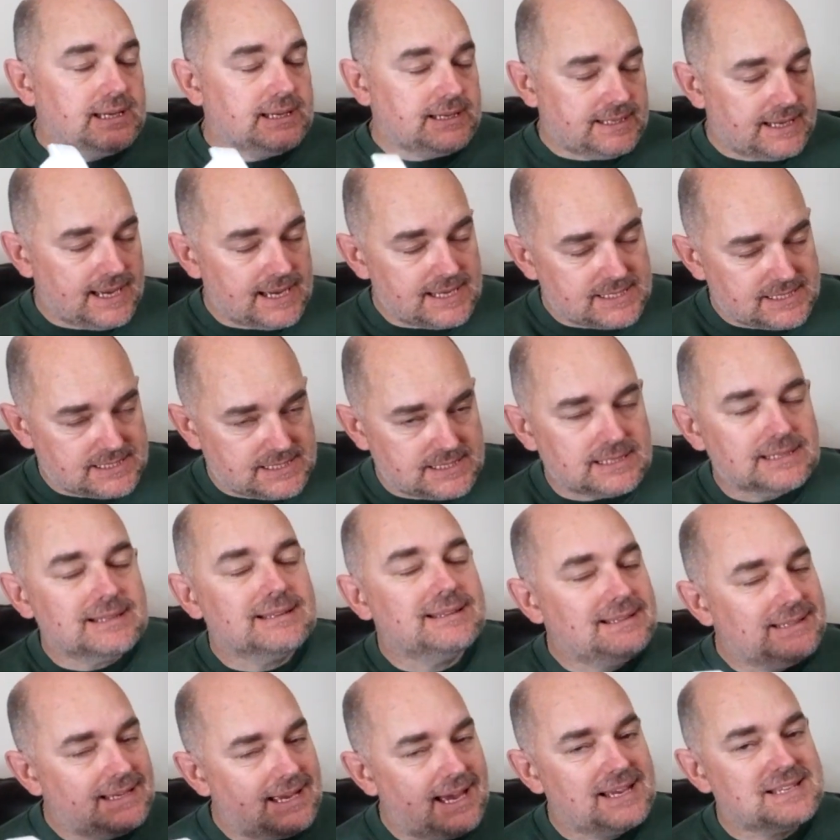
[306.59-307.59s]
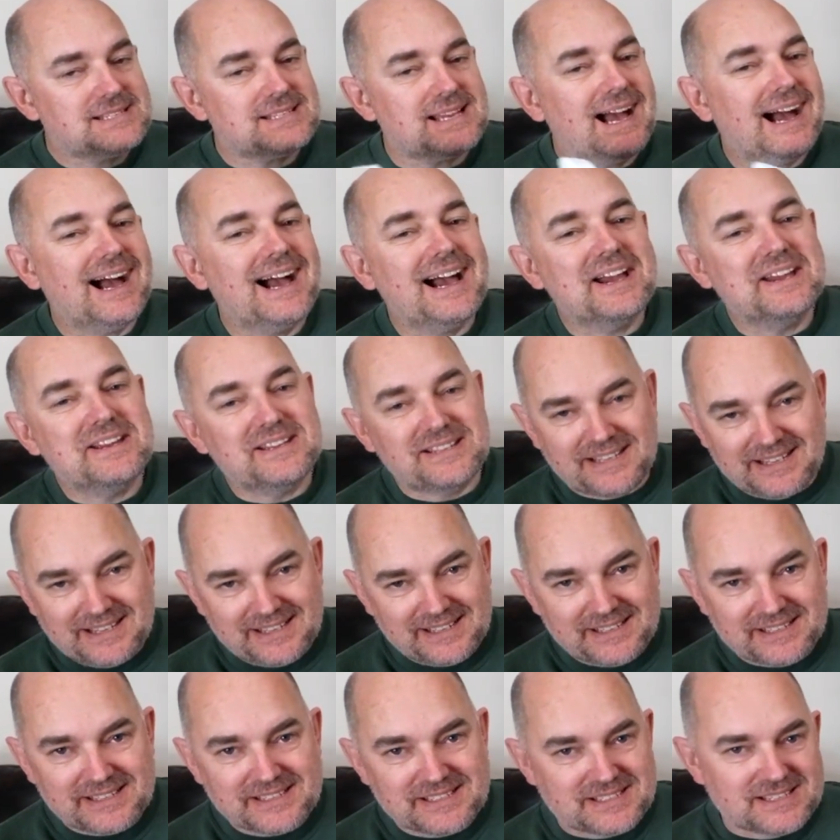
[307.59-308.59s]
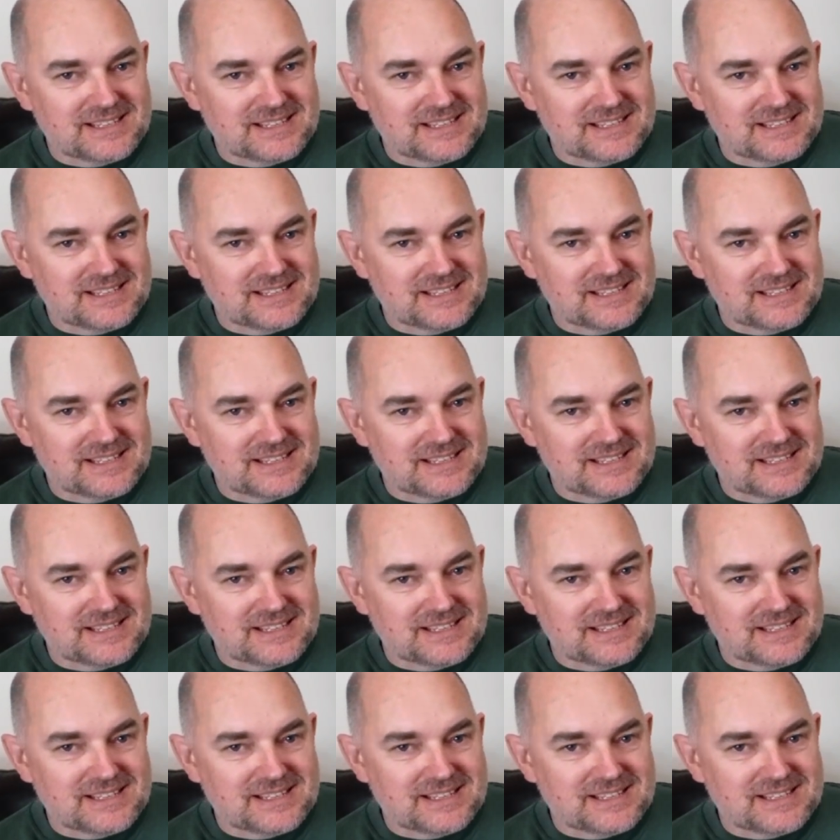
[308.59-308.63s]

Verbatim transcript: Yes, yes, I did